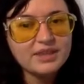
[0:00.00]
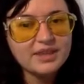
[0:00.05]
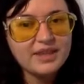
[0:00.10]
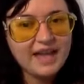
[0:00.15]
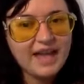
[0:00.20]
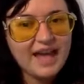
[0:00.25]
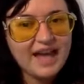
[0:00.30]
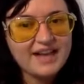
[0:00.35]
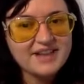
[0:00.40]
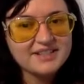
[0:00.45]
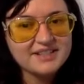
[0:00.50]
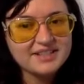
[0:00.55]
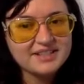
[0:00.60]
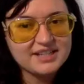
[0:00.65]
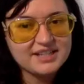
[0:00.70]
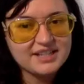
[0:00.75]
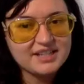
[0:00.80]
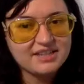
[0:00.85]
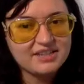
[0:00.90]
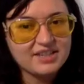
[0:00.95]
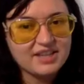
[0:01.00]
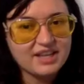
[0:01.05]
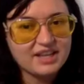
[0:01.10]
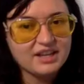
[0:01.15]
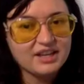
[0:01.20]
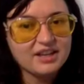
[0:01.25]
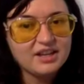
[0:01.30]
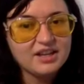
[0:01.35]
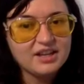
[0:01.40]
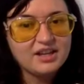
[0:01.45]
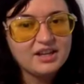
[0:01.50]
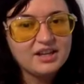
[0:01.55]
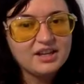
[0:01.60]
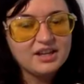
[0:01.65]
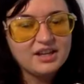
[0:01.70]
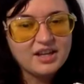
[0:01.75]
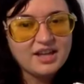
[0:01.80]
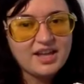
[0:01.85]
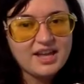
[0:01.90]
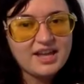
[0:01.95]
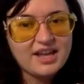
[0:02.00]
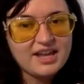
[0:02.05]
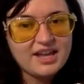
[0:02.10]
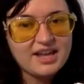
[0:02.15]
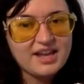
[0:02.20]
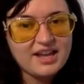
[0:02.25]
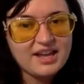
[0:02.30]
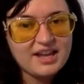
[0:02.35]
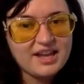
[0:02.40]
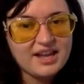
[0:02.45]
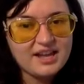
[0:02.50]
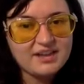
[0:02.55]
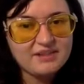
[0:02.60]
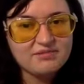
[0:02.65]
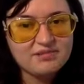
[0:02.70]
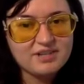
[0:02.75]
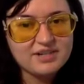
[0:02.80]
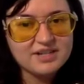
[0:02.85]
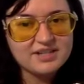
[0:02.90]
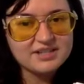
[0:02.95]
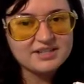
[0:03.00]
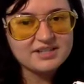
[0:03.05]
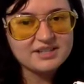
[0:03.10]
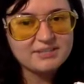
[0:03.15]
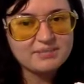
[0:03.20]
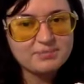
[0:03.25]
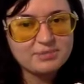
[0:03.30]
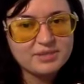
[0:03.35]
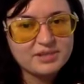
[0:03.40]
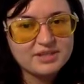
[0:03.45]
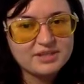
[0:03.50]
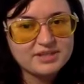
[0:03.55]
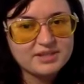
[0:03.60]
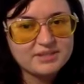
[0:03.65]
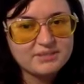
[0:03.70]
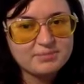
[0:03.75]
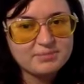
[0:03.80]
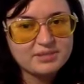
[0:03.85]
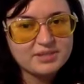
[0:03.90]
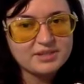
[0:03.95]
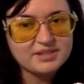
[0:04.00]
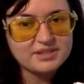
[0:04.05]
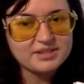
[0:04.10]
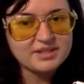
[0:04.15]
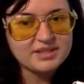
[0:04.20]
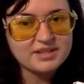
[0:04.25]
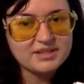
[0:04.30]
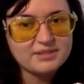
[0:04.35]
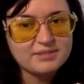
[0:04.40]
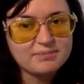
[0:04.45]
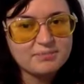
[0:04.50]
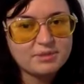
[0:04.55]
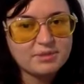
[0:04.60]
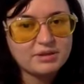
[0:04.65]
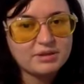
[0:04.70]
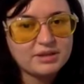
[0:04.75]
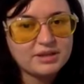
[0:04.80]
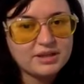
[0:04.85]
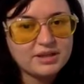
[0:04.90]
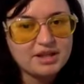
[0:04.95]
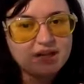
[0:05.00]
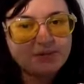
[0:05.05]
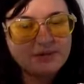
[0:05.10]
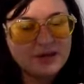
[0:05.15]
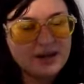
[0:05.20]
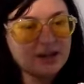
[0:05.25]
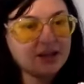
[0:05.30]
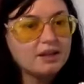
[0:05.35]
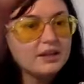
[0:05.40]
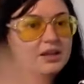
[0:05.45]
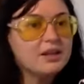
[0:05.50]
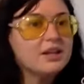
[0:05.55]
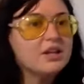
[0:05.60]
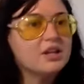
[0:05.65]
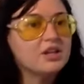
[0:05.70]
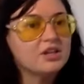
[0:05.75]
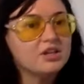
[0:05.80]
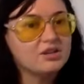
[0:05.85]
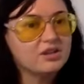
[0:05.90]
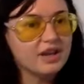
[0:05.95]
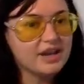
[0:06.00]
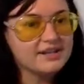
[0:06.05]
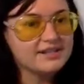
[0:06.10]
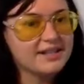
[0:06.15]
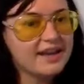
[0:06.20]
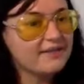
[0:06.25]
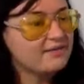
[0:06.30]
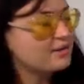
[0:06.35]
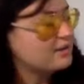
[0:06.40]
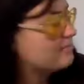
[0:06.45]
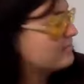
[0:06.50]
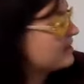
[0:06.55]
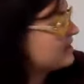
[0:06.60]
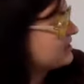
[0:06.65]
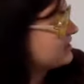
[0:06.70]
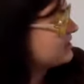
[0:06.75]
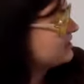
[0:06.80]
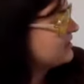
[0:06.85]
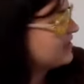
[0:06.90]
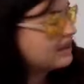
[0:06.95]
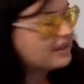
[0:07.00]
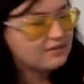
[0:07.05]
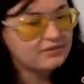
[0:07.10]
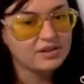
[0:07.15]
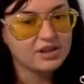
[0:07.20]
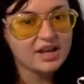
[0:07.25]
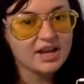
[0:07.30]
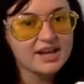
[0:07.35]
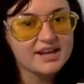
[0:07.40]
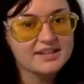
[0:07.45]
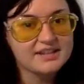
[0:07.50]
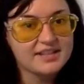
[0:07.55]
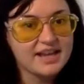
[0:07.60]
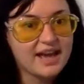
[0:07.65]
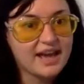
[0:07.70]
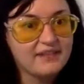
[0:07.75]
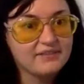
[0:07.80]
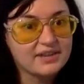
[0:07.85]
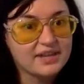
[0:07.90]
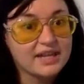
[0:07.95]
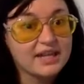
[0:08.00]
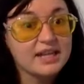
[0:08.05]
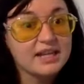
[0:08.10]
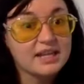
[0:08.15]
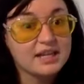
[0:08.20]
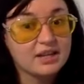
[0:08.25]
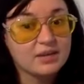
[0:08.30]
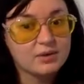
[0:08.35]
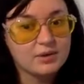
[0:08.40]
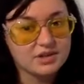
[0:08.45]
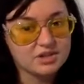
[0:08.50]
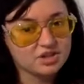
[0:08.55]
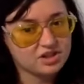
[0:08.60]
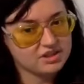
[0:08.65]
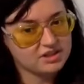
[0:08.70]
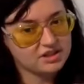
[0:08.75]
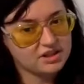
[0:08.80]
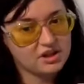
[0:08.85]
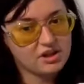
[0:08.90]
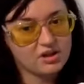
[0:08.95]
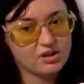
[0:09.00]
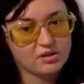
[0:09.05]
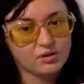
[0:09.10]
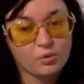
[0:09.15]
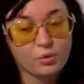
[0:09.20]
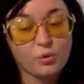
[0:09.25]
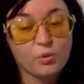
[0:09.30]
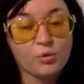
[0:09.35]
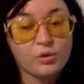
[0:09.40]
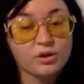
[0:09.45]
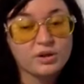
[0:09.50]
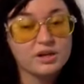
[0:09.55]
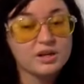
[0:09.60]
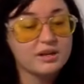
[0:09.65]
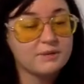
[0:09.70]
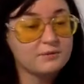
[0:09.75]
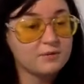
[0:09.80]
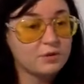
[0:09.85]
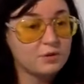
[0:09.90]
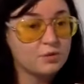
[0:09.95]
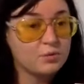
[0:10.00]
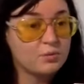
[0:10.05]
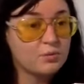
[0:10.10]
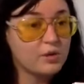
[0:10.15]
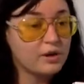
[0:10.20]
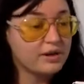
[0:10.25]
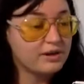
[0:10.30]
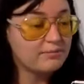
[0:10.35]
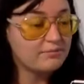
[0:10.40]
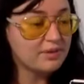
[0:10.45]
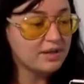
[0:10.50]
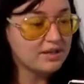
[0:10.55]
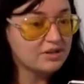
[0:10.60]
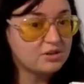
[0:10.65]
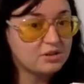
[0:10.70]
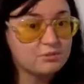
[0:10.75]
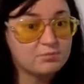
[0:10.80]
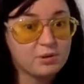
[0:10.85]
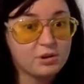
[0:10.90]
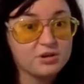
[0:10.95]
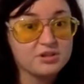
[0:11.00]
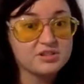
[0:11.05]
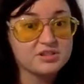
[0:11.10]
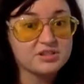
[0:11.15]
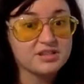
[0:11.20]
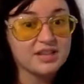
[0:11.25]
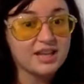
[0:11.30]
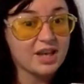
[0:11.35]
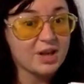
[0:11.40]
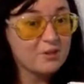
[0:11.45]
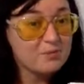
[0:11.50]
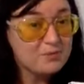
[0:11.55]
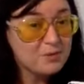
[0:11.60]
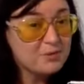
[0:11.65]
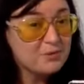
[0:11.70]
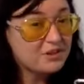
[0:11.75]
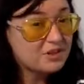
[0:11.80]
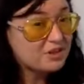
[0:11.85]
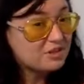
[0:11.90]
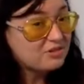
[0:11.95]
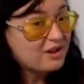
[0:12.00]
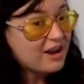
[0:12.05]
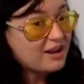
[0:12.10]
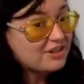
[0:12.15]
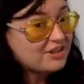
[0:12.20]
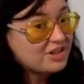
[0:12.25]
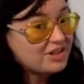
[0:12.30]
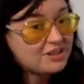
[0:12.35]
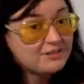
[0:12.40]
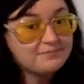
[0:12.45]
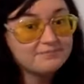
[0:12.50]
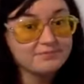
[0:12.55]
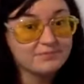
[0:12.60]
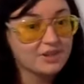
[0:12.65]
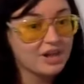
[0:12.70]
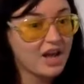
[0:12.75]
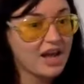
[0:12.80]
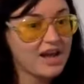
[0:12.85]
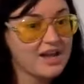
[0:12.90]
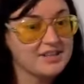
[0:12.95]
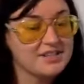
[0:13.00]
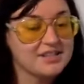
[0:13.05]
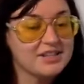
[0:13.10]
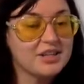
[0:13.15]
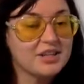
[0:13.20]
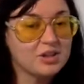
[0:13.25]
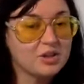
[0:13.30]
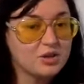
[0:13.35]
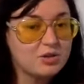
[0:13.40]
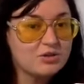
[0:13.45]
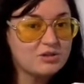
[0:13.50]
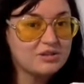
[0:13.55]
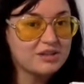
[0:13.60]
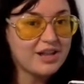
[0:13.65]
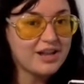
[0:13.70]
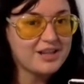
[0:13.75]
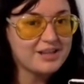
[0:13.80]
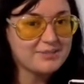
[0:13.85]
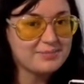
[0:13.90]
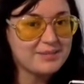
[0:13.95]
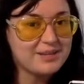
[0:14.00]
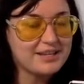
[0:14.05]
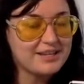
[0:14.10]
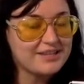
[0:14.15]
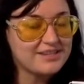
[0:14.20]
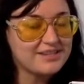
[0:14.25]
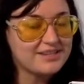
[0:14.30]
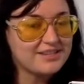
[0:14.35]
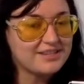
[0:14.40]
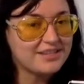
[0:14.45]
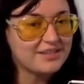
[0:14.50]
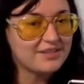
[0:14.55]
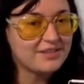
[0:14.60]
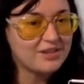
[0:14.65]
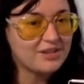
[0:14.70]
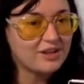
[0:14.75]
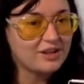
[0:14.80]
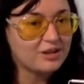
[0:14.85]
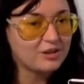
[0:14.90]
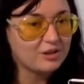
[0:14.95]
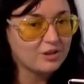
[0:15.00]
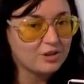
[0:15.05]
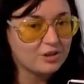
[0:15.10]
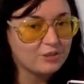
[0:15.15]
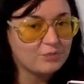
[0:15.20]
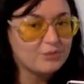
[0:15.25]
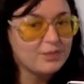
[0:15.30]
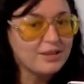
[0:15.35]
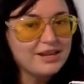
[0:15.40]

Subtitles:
asked anything. Hey, hey, hey, what is up? What is up? What is up? Anyway, you guys have an amazing day. If you guys have any questions at all, or if you want me to personally help you with a strategy, guys, utilize being in this $7 group.